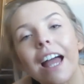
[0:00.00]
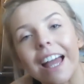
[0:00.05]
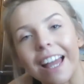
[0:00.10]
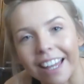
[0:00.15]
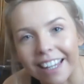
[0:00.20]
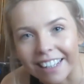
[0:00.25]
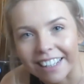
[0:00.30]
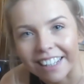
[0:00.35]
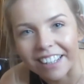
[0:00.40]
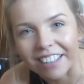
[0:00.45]

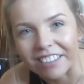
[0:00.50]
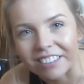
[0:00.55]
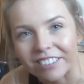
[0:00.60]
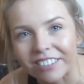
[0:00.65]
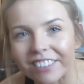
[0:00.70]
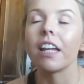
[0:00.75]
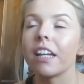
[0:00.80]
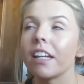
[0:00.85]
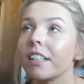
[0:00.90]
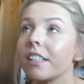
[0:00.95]
Hello.
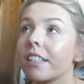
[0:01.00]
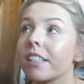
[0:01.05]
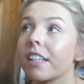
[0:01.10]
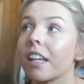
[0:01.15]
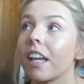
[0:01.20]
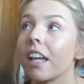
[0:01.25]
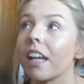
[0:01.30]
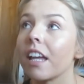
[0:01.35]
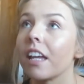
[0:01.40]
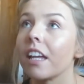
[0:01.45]
It
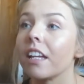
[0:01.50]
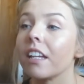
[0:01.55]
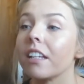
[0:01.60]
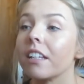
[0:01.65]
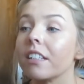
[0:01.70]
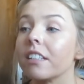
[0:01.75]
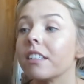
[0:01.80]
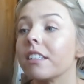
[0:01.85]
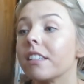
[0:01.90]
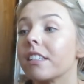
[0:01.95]

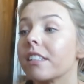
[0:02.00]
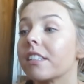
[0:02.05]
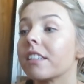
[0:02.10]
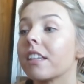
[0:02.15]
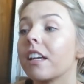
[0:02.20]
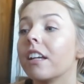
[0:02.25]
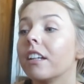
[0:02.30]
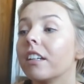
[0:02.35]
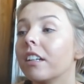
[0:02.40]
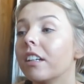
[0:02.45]
is